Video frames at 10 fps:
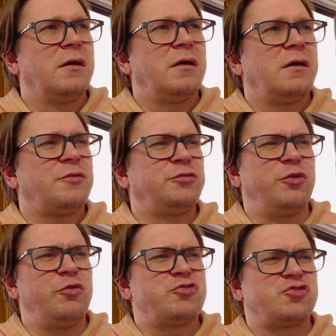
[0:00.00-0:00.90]

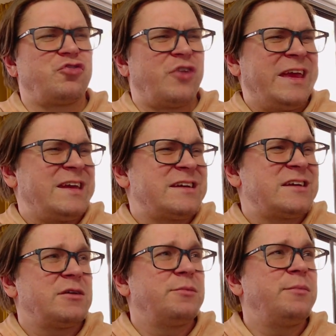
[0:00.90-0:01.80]
Fruit
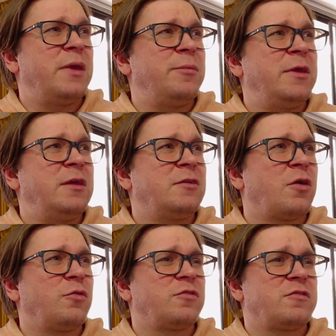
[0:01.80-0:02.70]
drink, maybe?
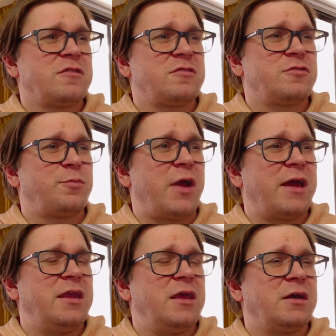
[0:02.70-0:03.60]
Toast
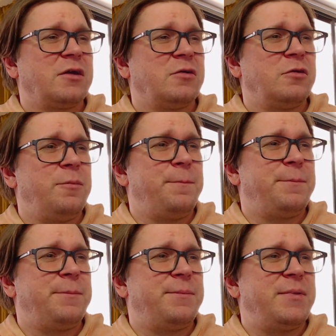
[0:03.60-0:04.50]
spread could
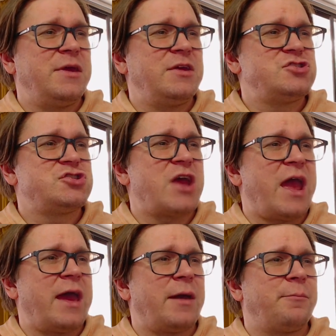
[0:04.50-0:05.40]
be
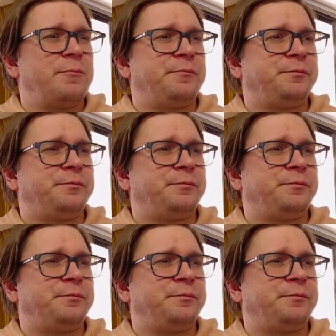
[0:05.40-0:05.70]
jam.